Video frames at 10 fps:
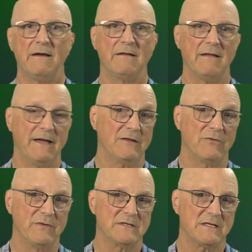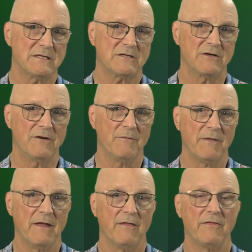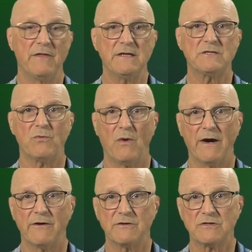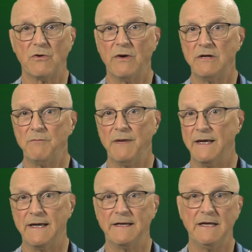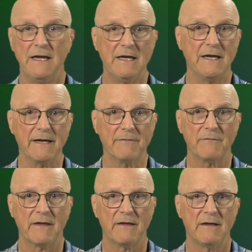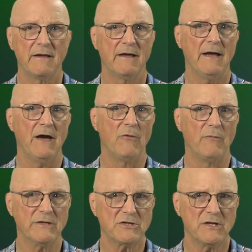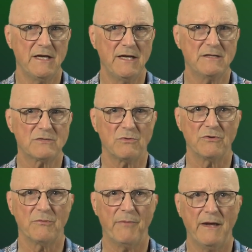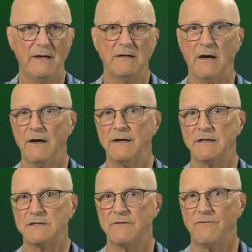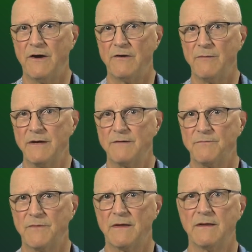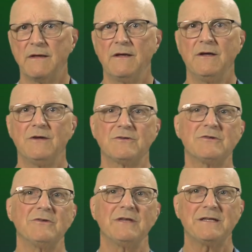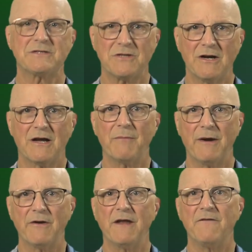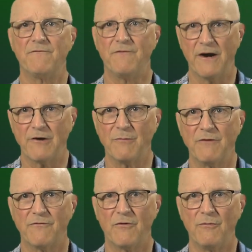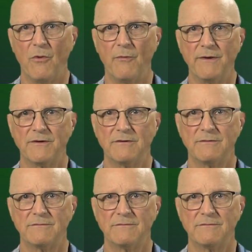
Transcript: And like the resistor, this wire is going to begin heating. How much it heats will depend on its environment. So let's talk about environment for a moment.